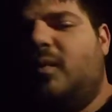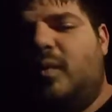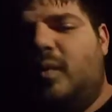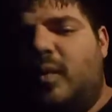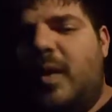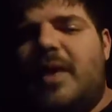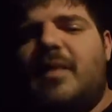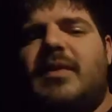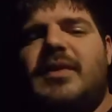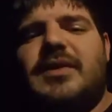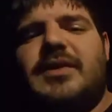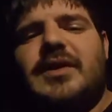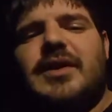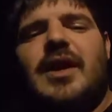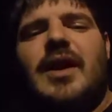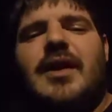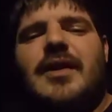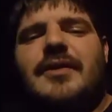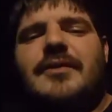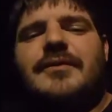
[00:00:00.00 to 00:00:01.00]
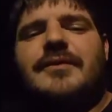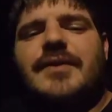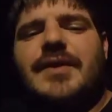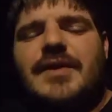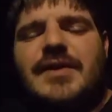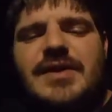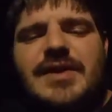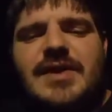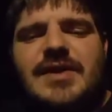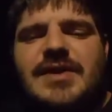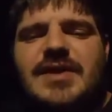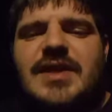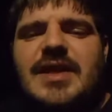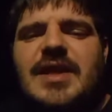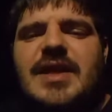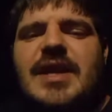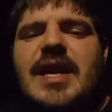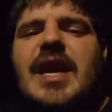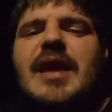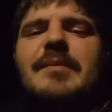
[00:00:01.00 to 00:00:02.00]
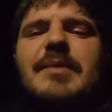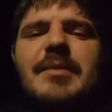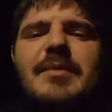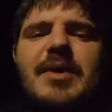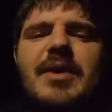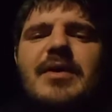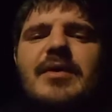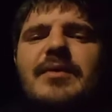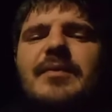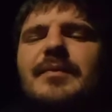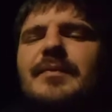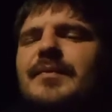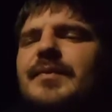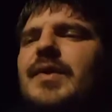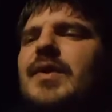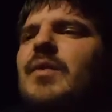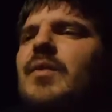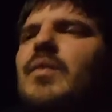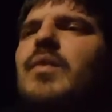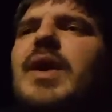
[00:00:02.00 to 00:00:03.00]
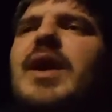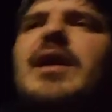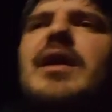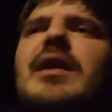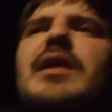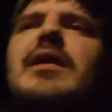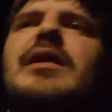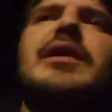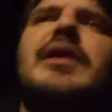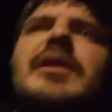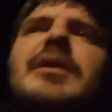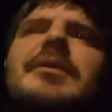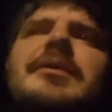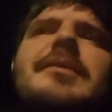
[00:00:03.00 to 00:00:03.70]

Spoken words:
we would love to see an MMO where